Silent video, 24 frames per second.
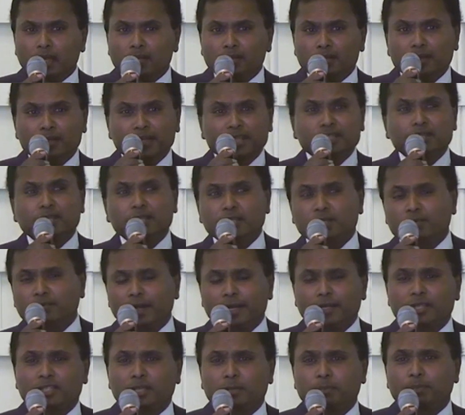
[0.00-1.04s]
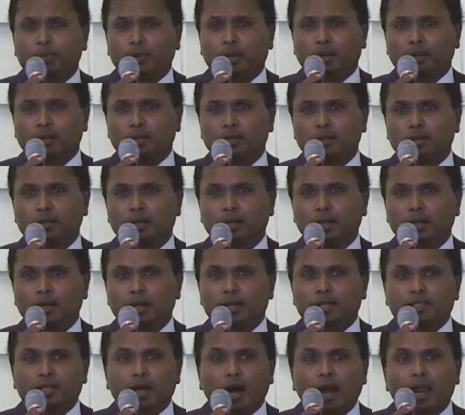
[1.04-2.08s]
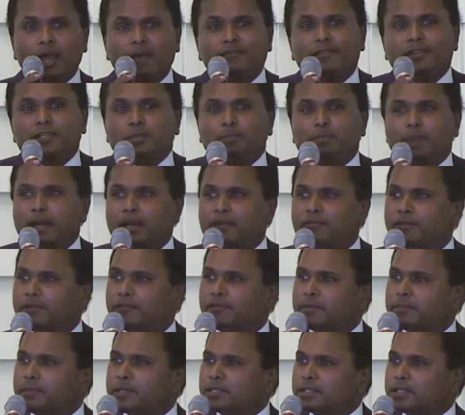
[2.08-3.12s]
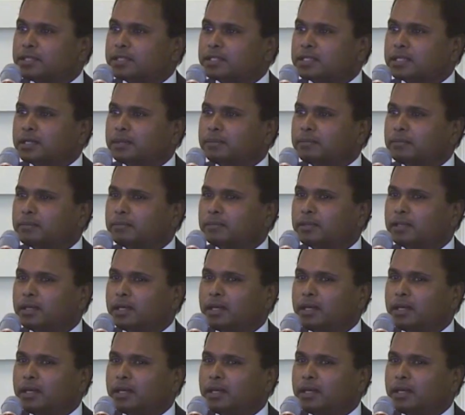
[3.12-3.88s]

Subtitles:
The reason is very simple, because all of us benefit from the system.